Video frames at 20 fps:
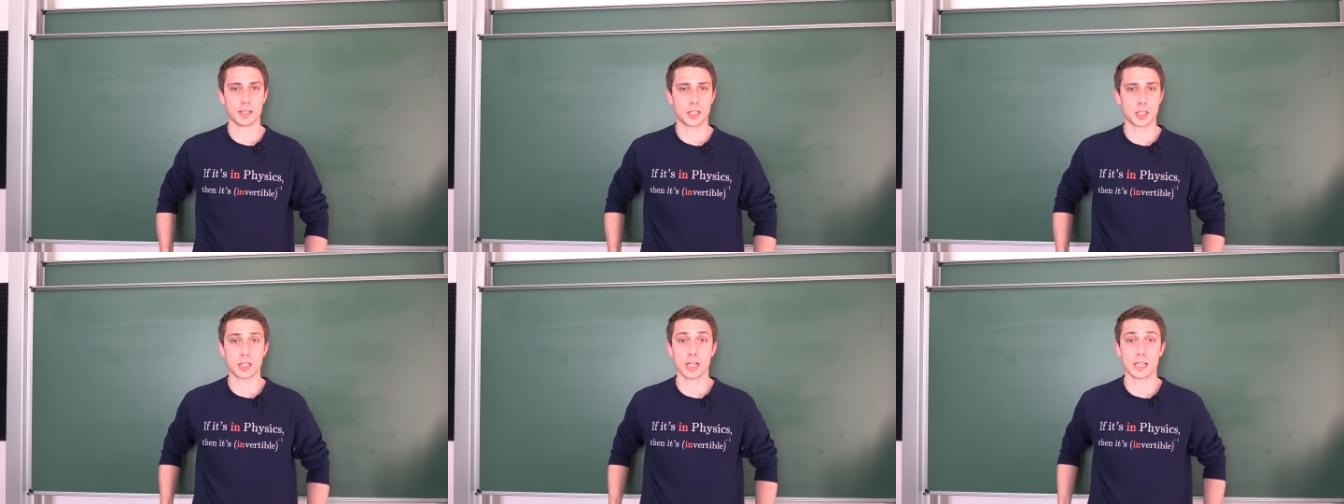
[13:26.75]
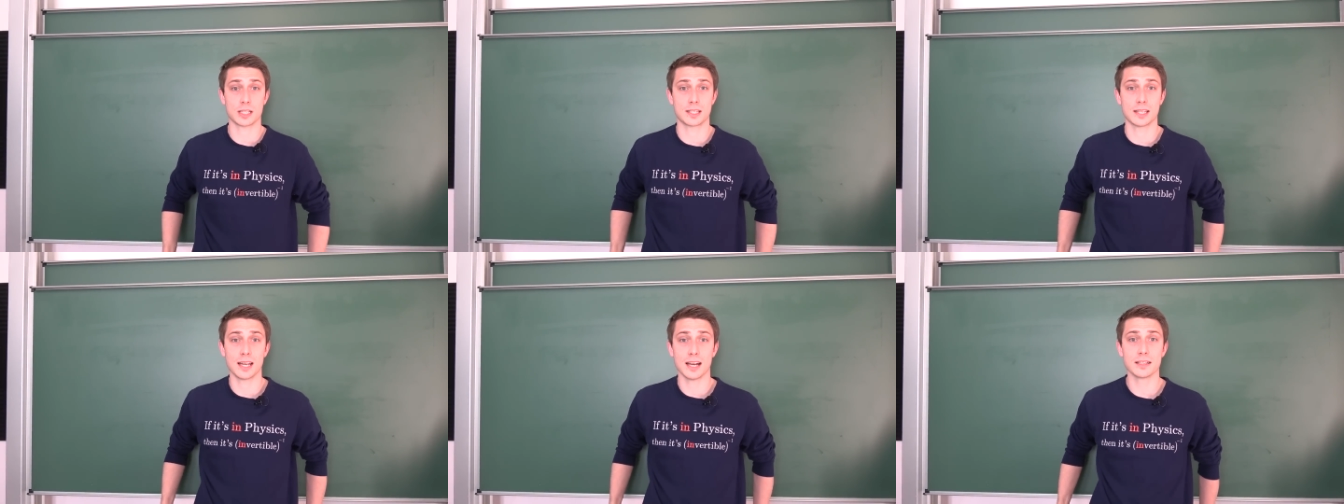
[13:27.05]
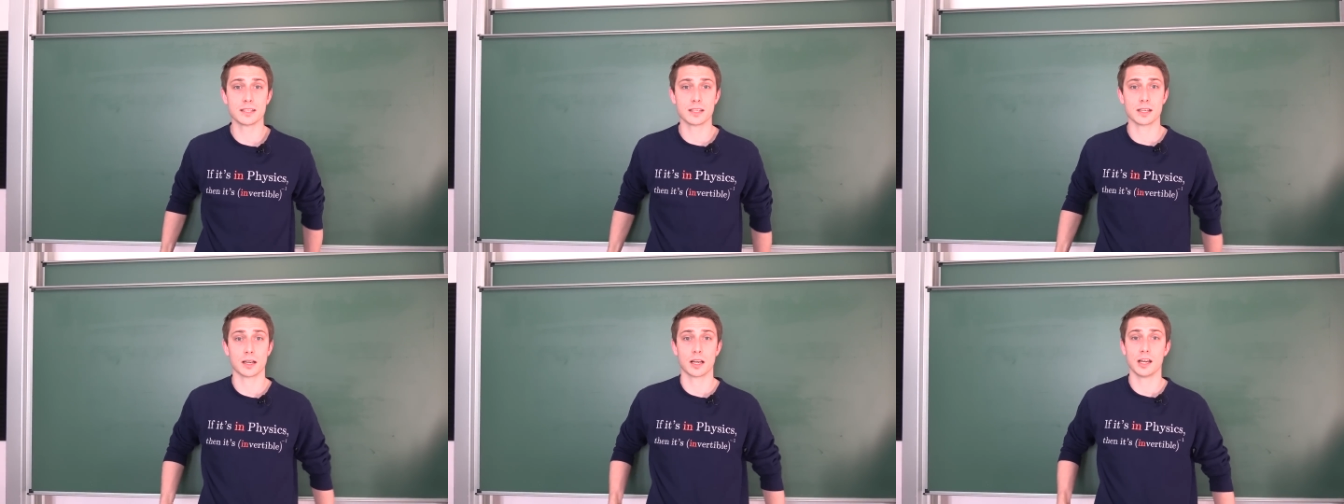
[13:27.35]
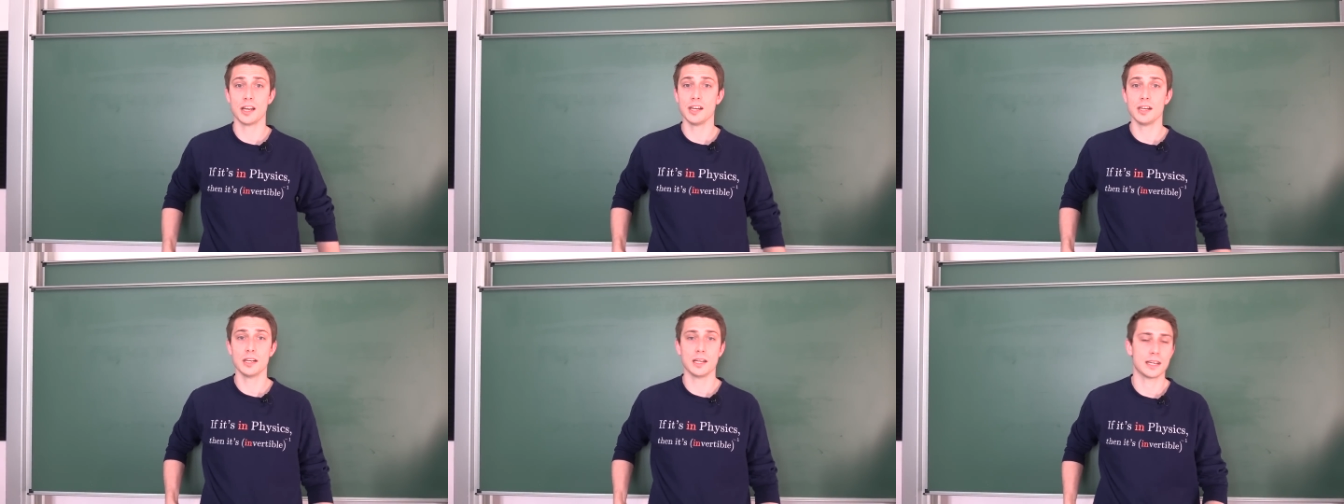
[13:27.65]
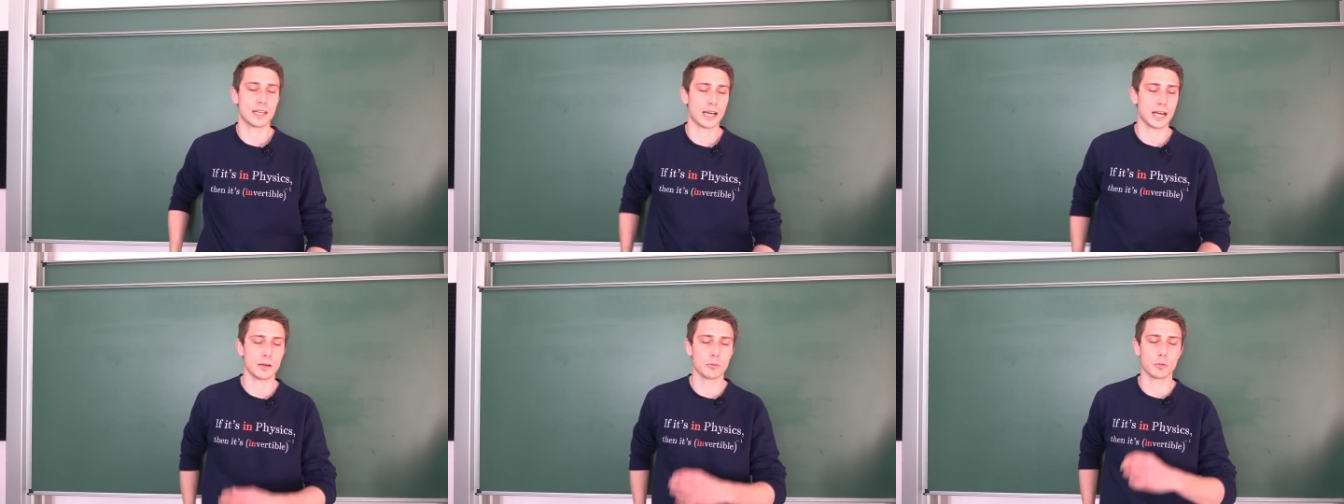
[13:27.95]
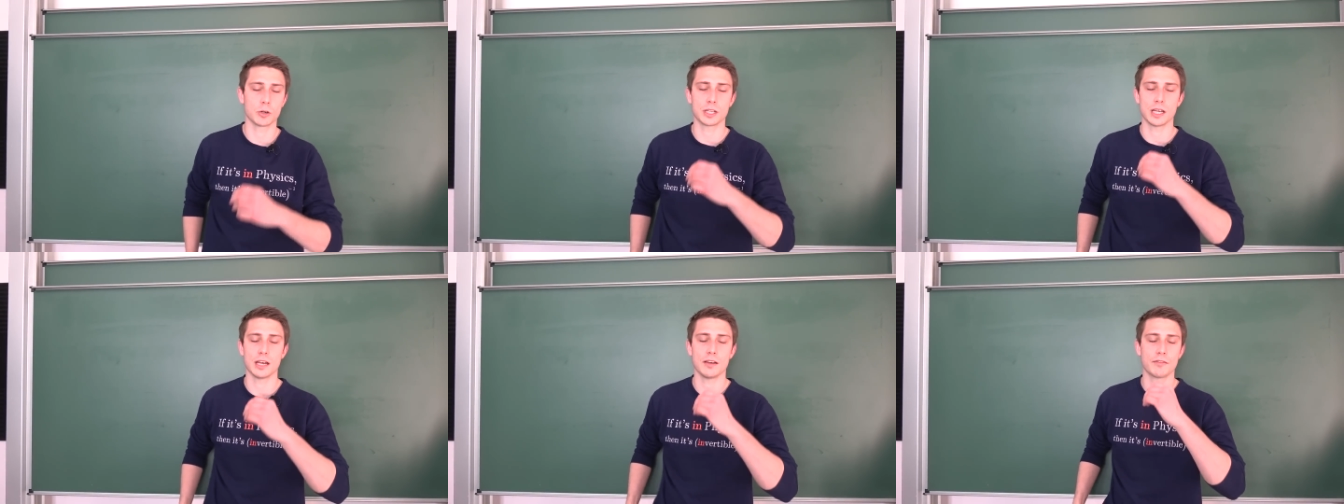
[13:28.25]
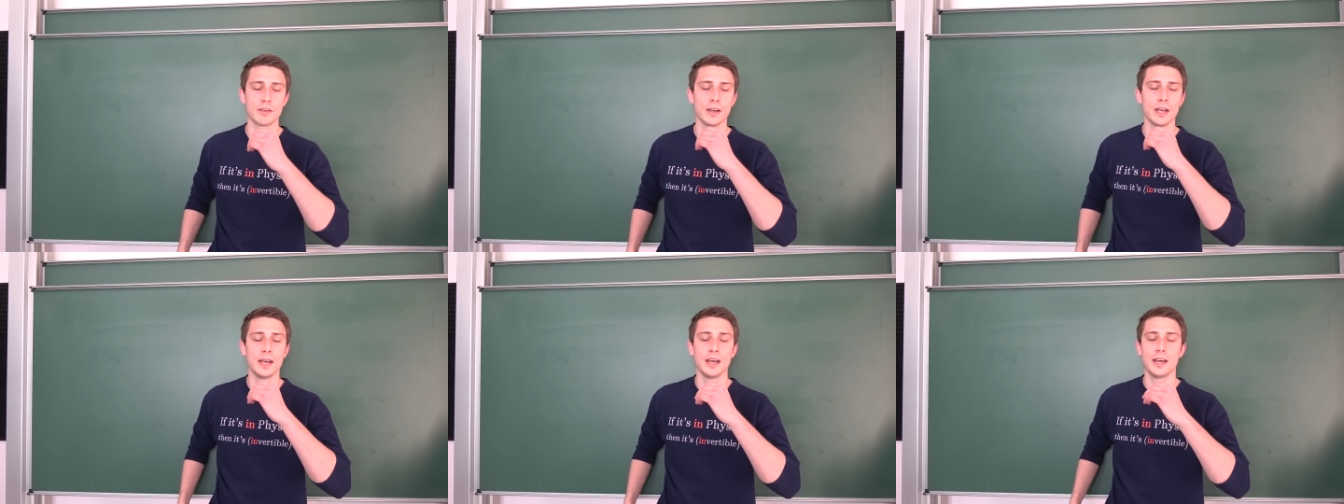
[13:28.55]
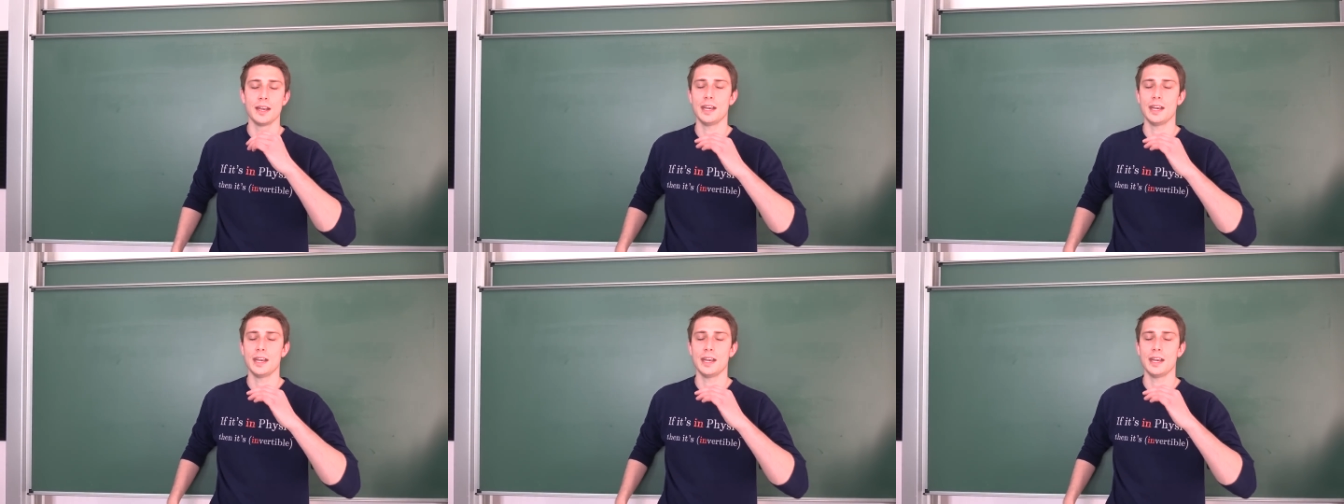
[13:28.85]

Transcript: It's just nice and clean, and I would have